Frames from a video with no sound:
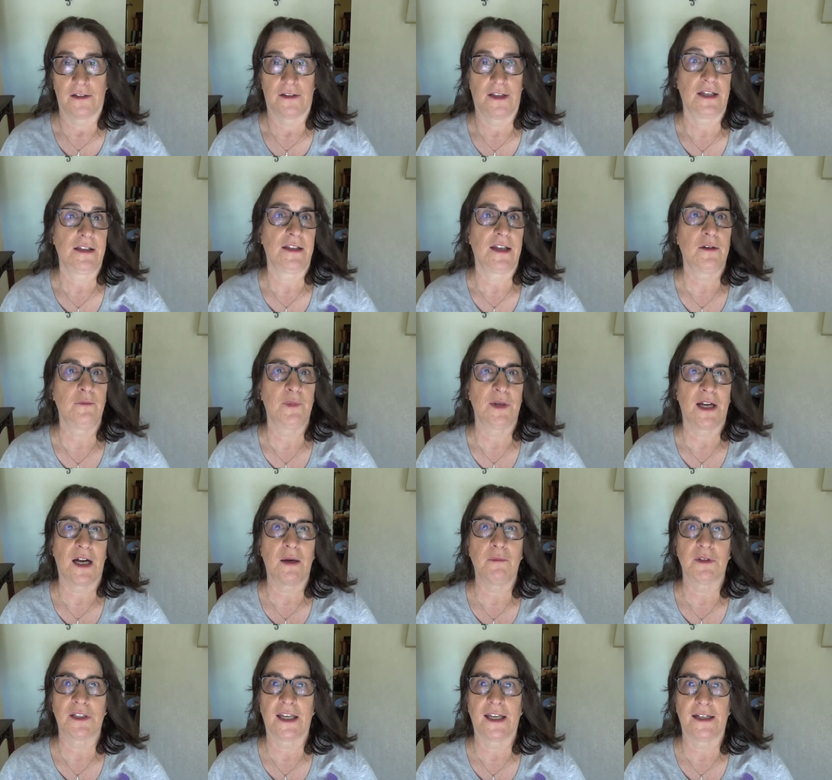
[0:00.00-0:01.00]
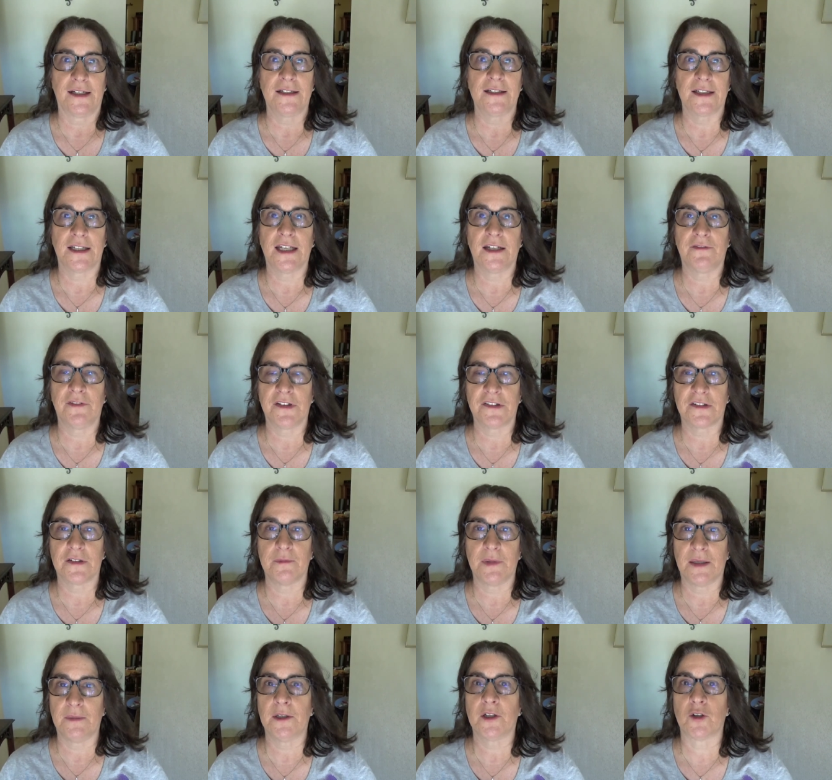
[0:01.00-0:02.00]
then they'd be obligated to give us the
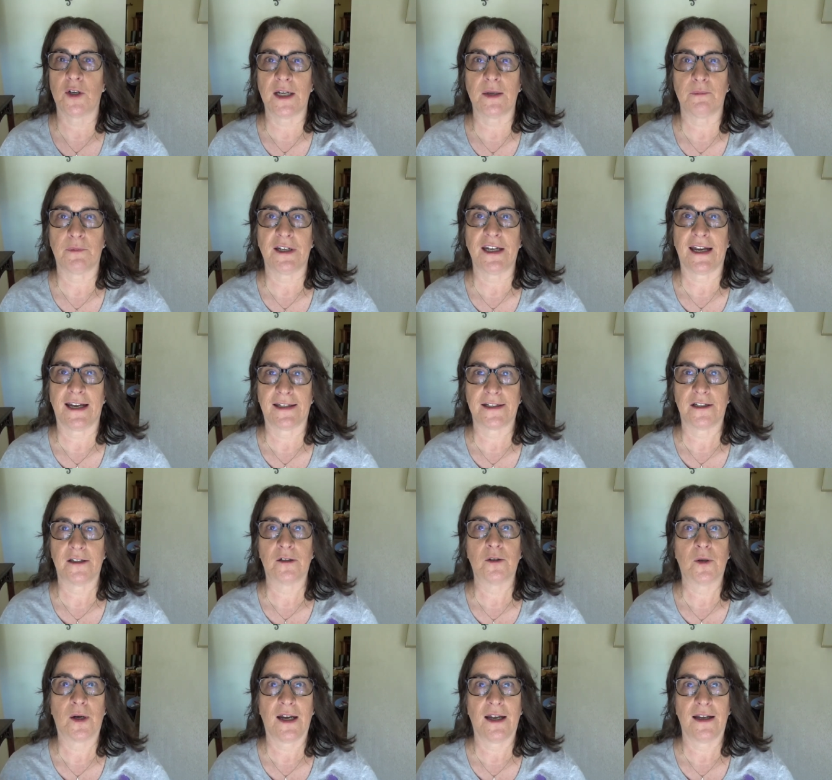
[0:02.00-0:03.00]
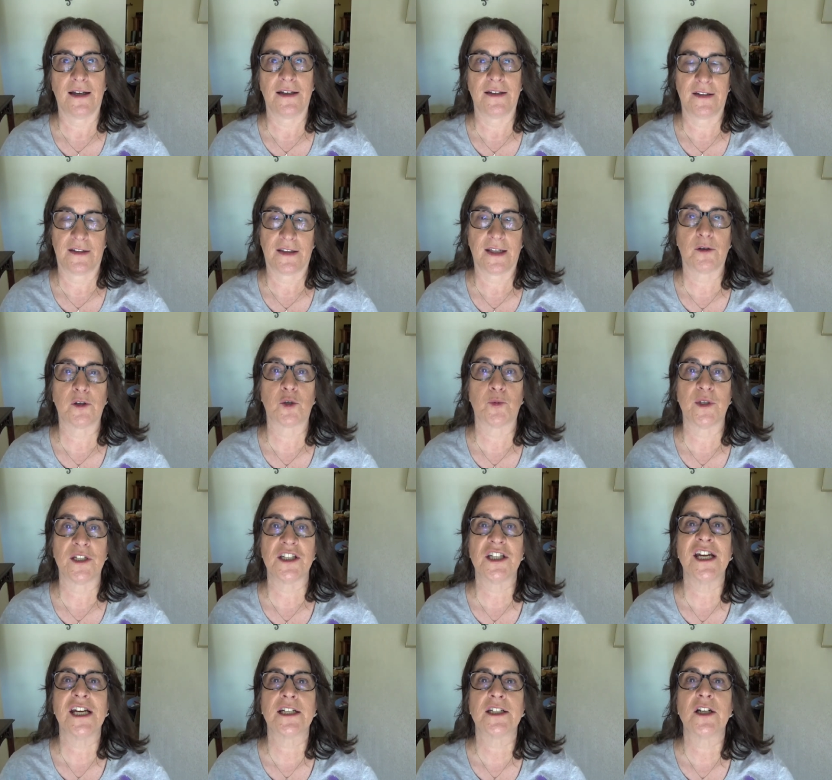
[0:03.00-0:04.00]
baby grand piano and they would have been
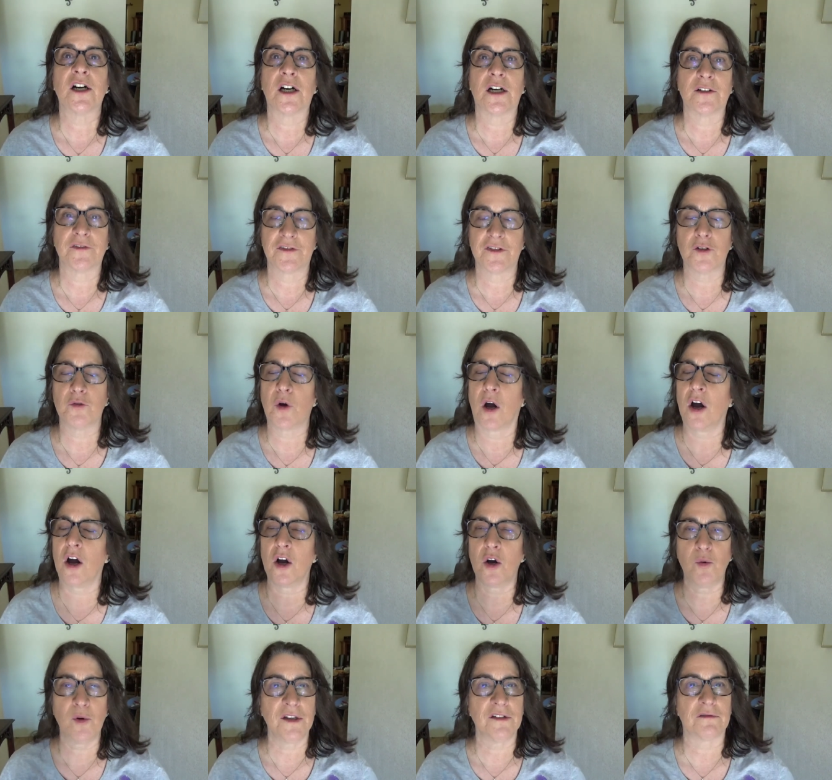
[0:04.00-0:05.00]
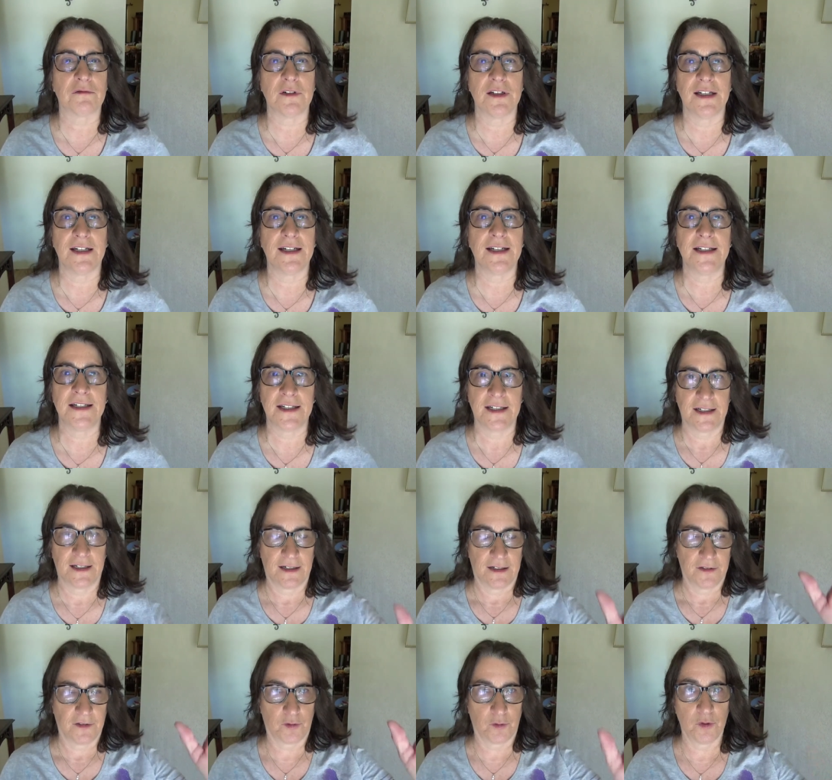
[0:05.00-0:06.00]
ticked off. So always read
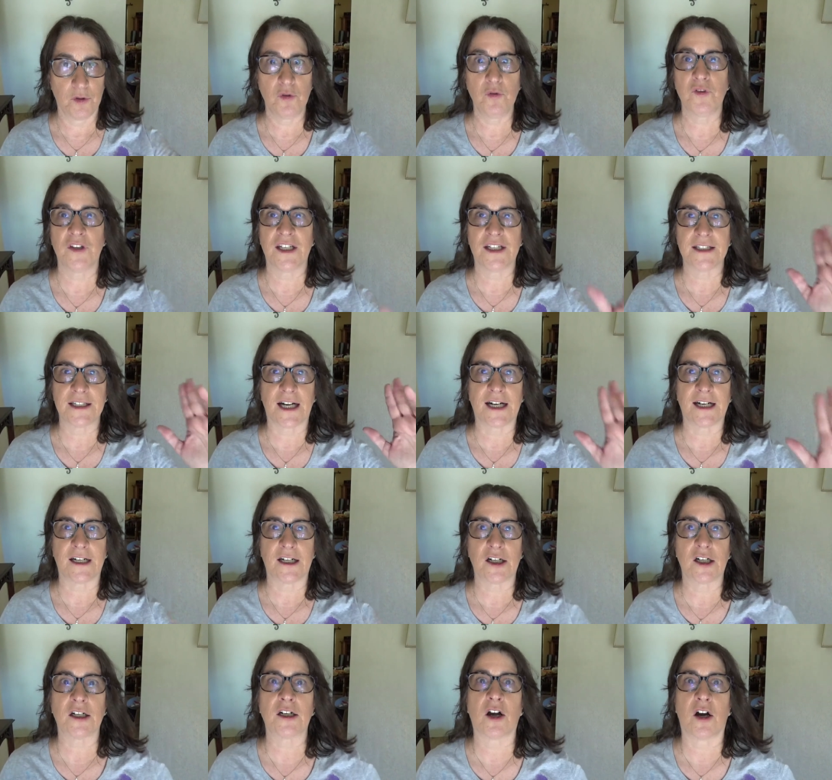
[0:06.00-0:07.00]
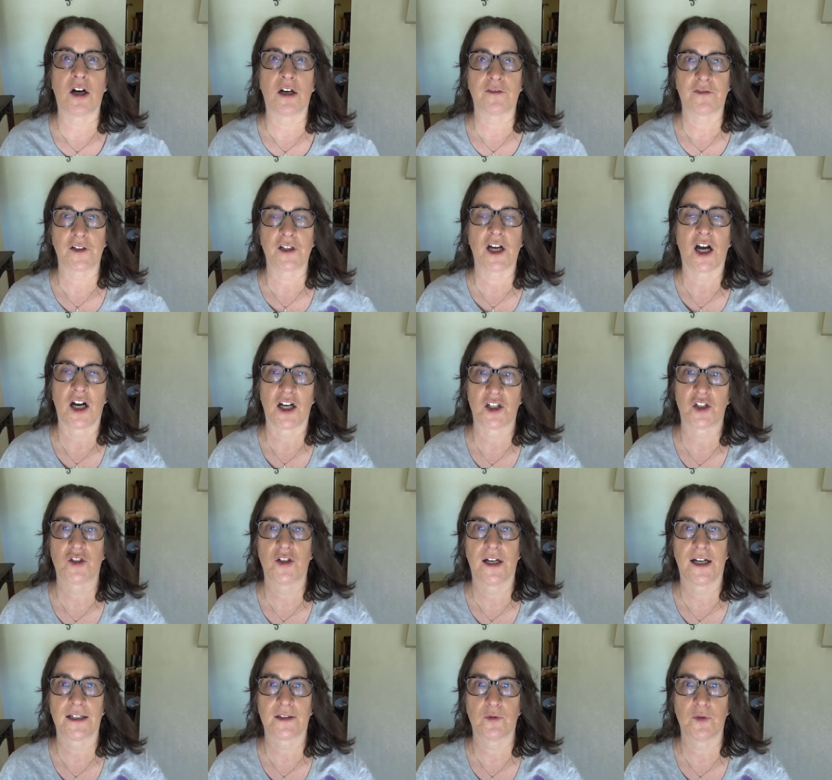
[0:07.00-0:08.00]
through the entire offer
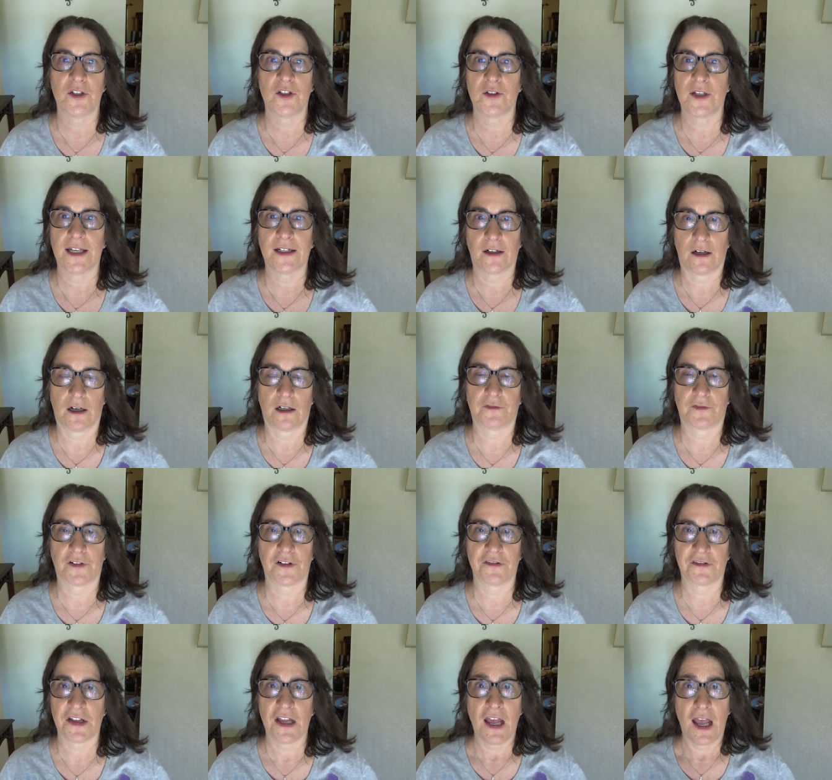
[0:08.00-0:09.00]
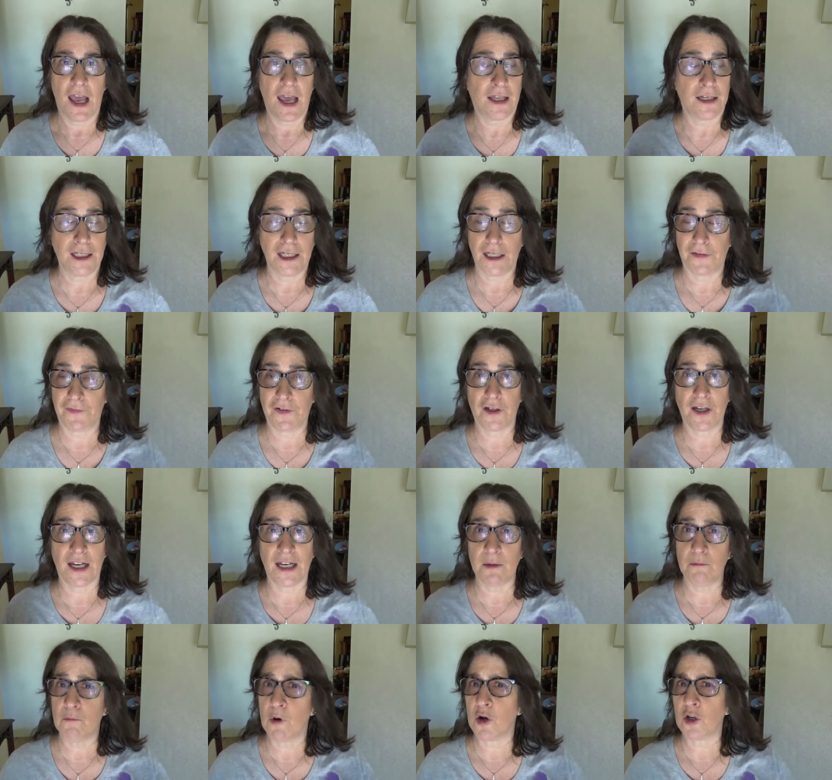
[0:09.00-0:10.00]
contract when you get offers. And if you're
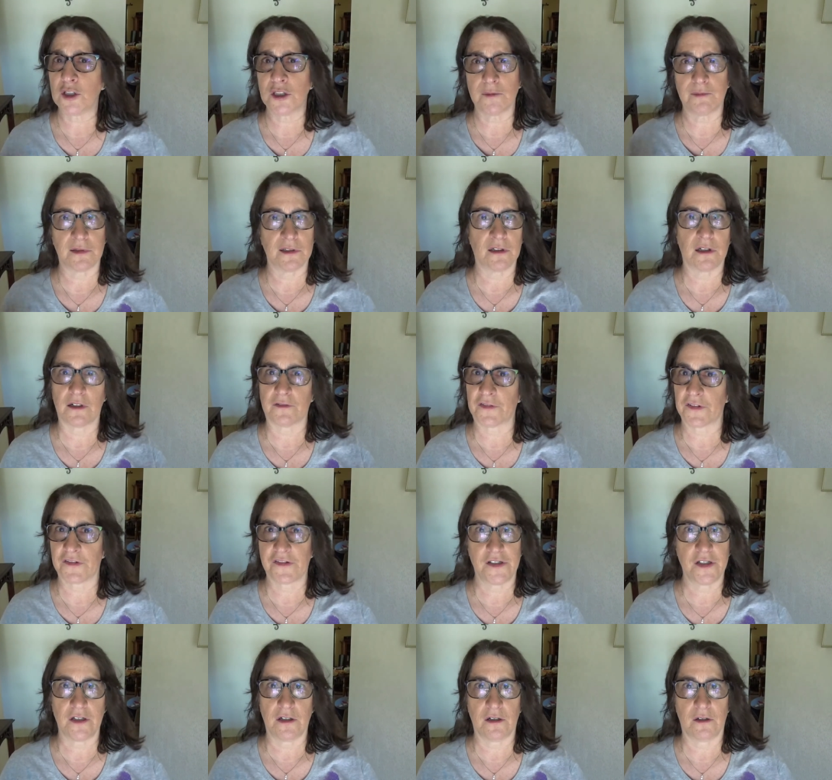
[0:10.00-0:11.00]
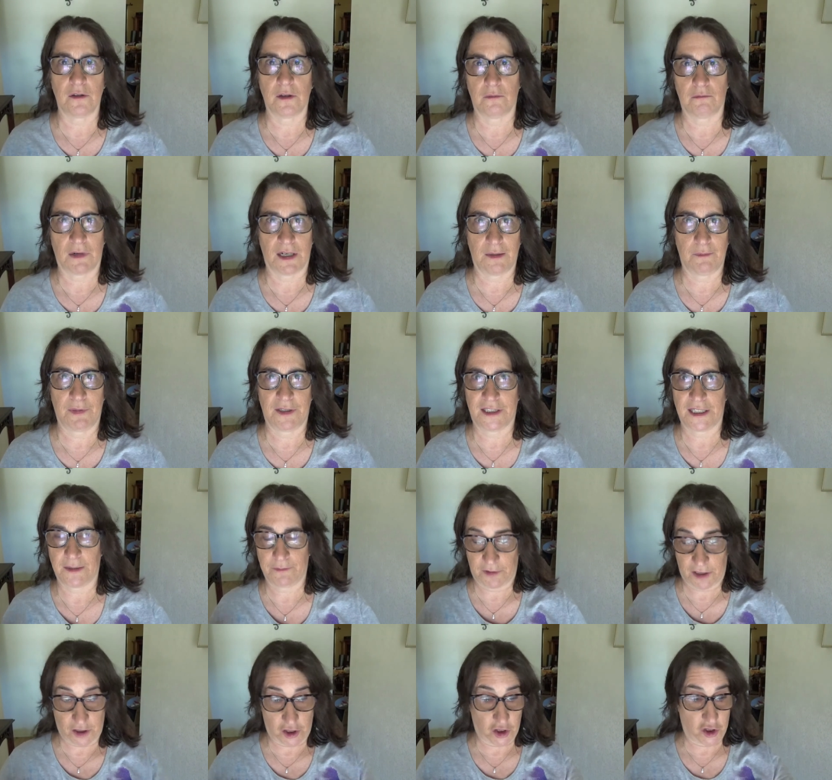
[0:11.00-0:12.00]
getting multiple offers too, it might be
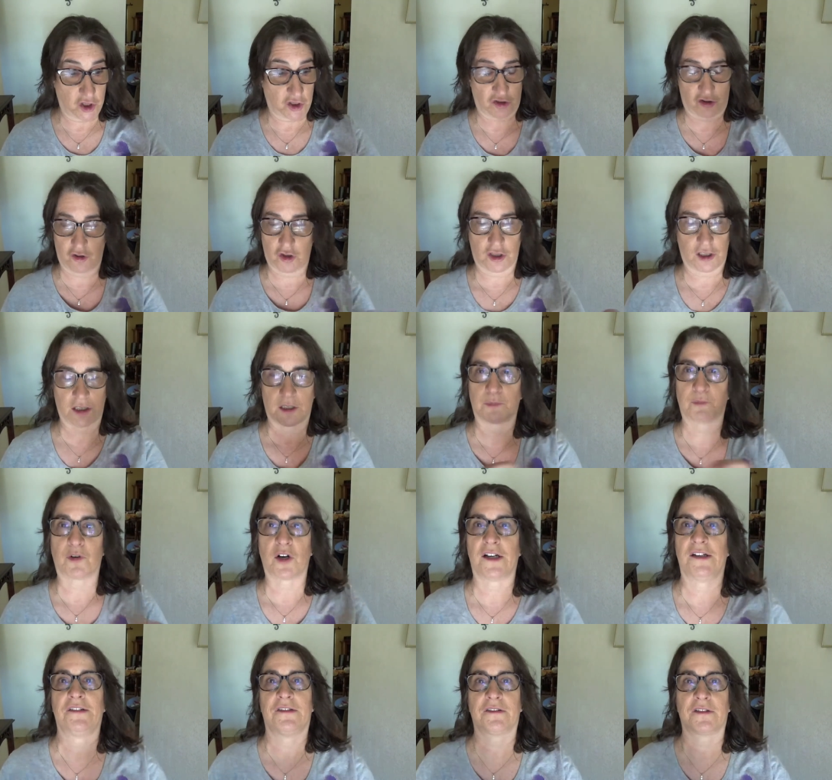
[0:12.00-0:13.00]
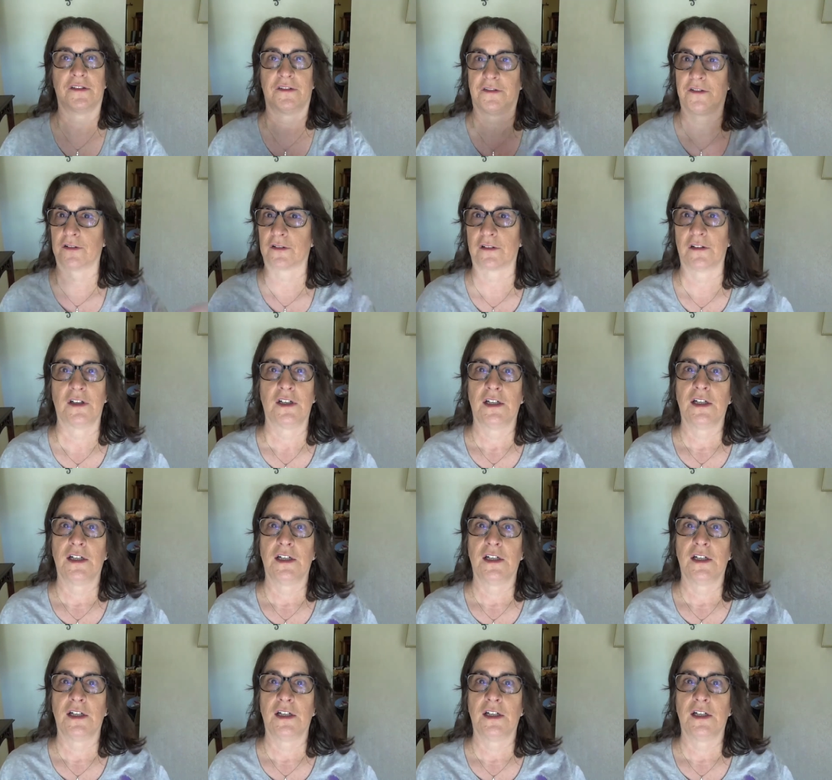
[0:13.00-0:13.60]
tempted to just look at the price because you're